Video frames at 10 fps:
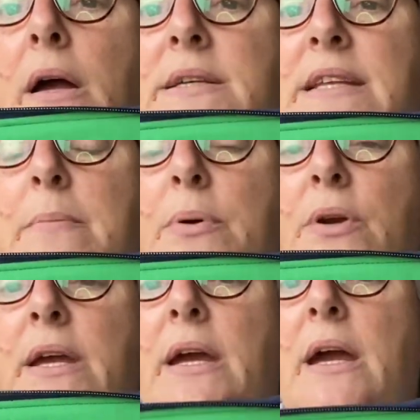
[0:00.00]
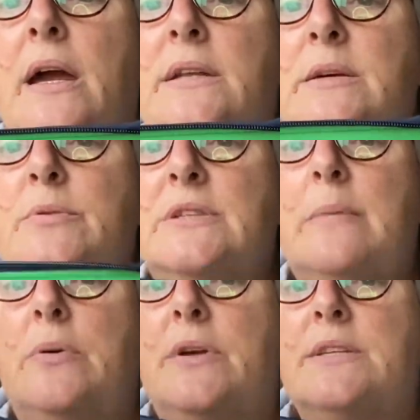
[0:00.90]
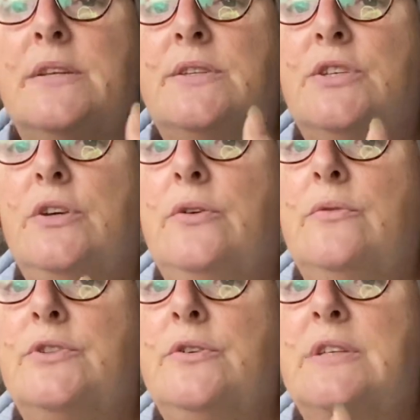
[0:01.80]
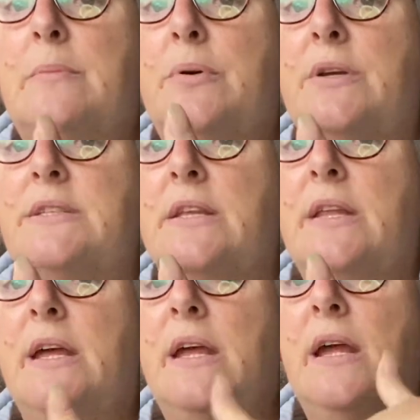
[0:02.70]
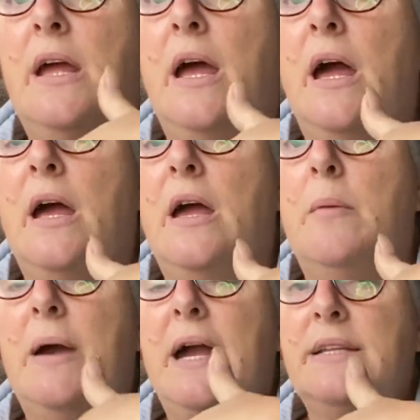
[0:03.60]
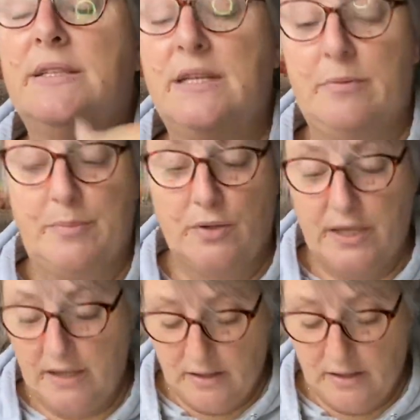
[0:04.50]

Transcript: slip pocket, a double slip pocket, so there's two slip pockets in there, and a zipper pocket,